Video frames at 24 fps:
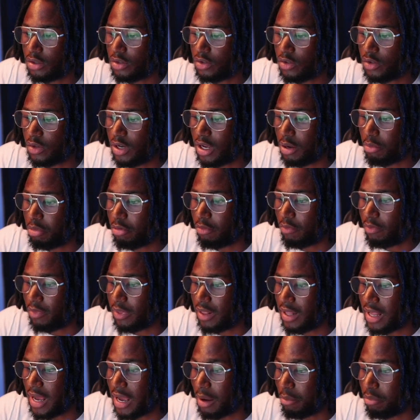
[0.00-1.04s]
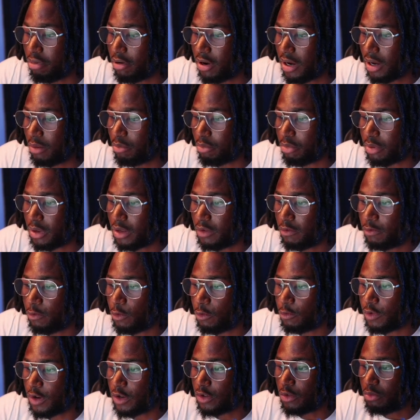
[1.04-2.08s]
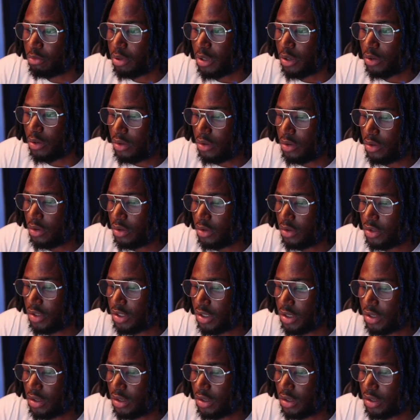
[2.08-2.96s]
So that preamp is £4,000. You know what I'm saying?